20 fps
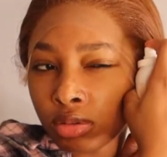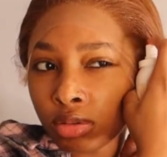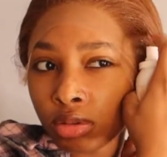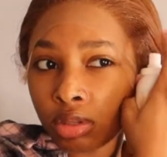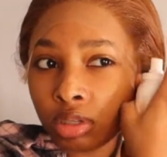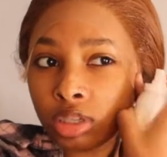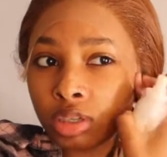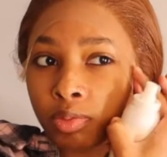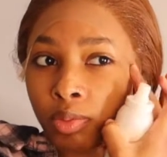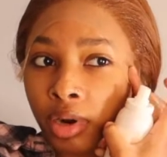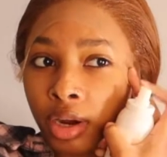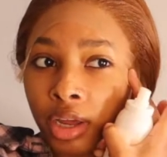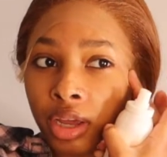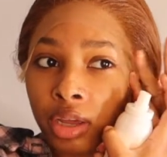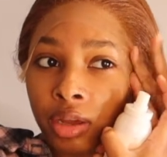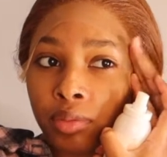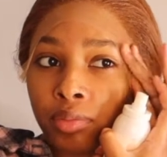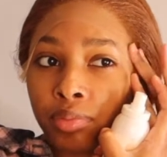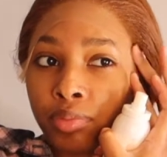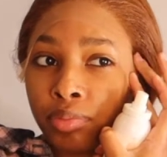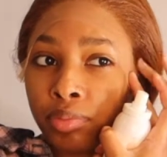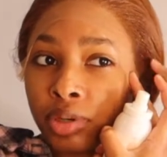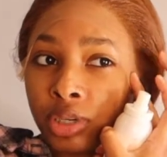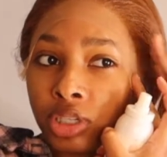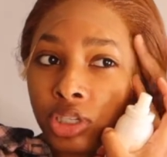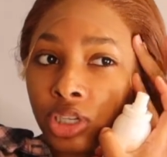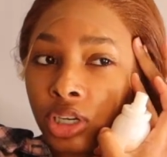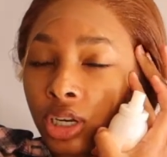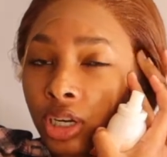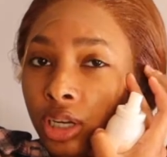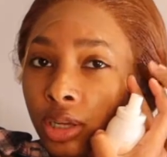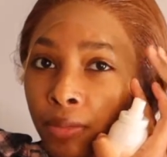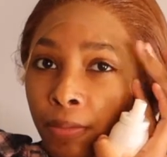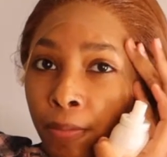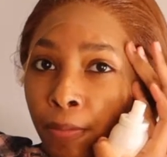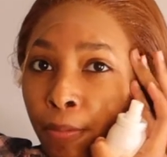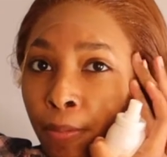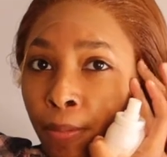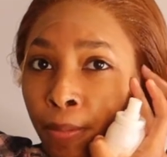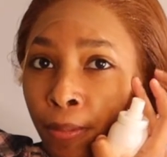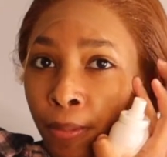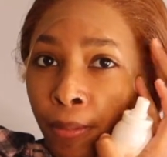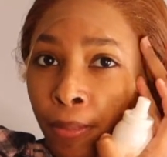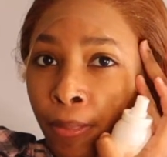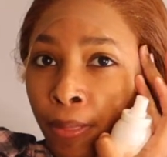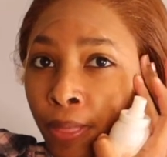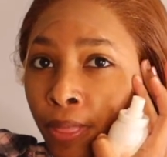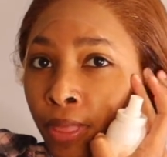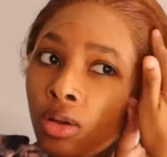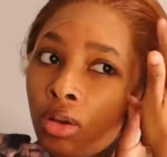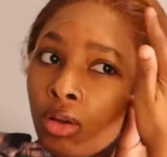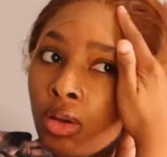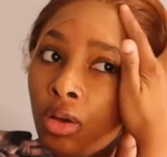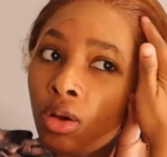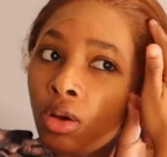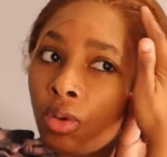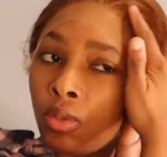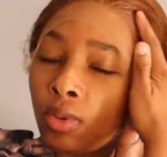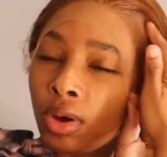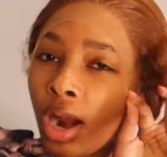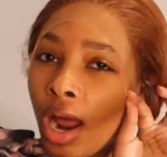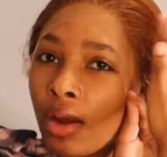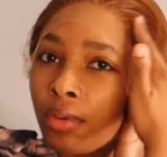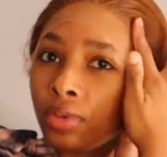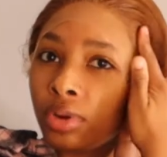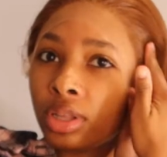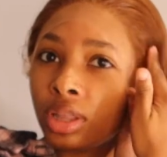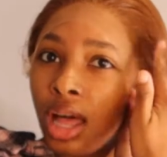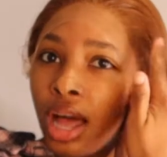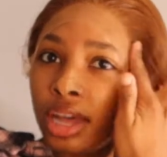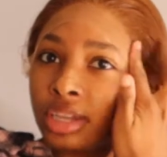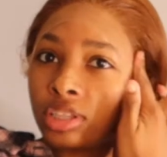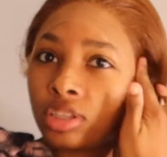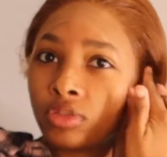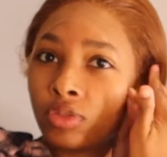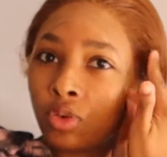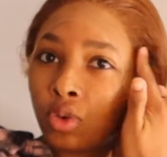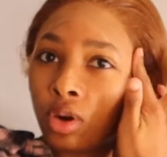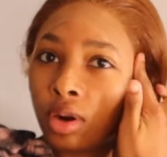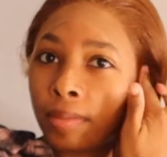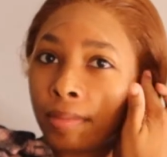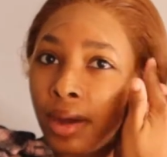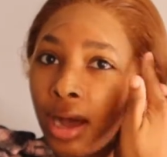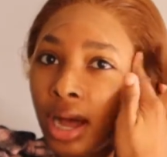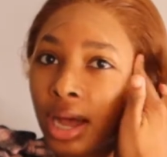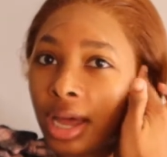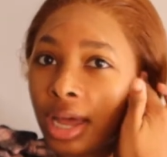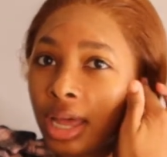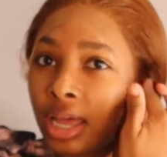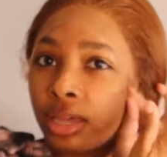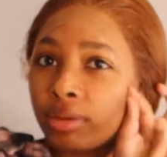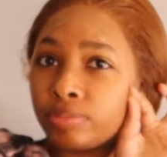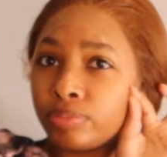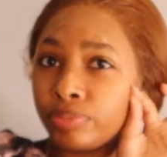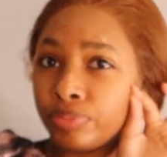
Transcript: spray it, push it in. What I realized for my